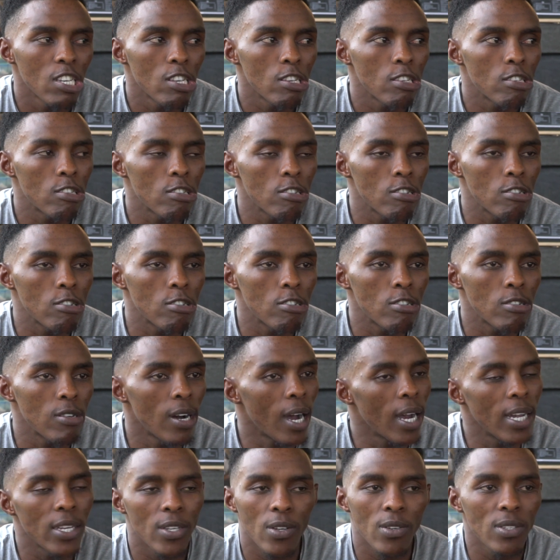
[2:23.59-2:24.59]
So
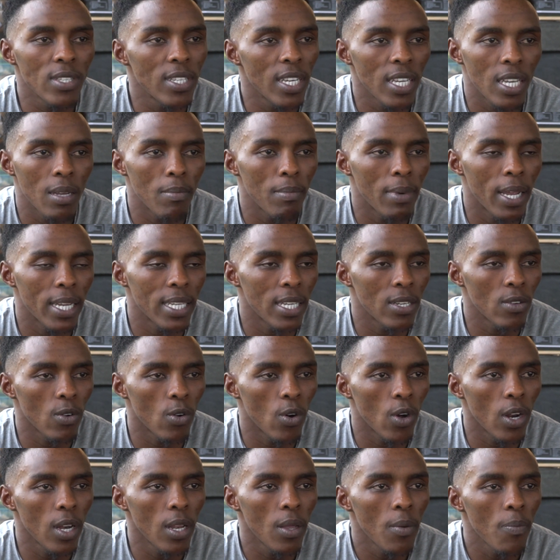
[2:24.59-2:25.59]
I don't take him light at
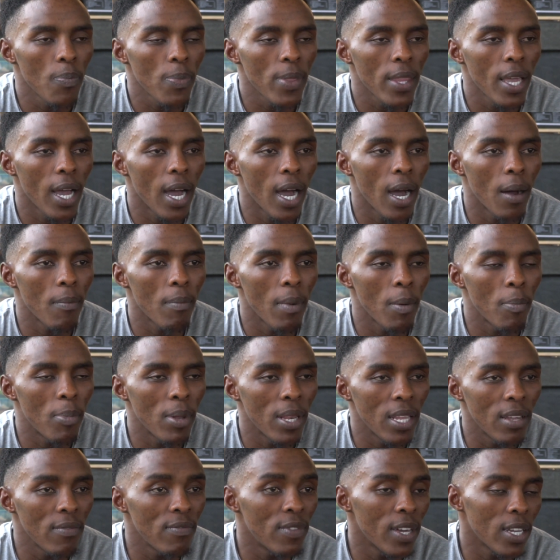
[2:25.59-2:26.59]
all. I
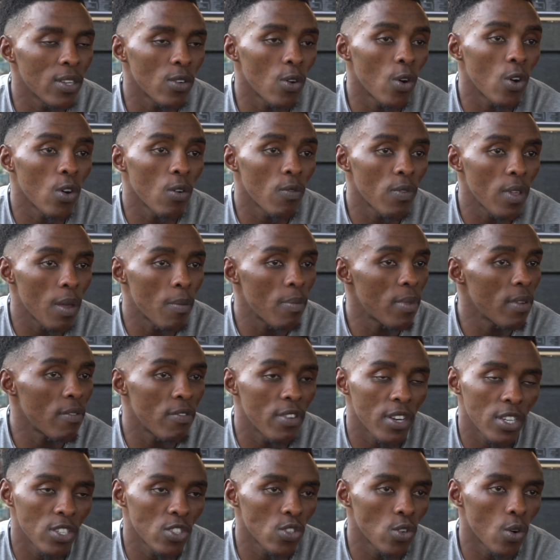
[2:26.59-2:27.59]
believe that all of them, they're
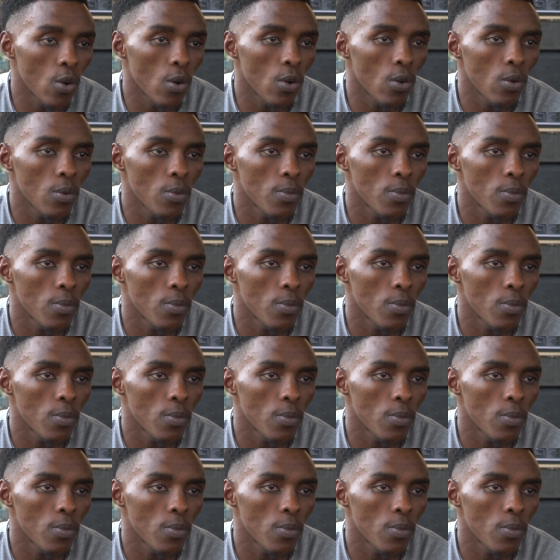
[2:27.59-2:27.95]
very strong.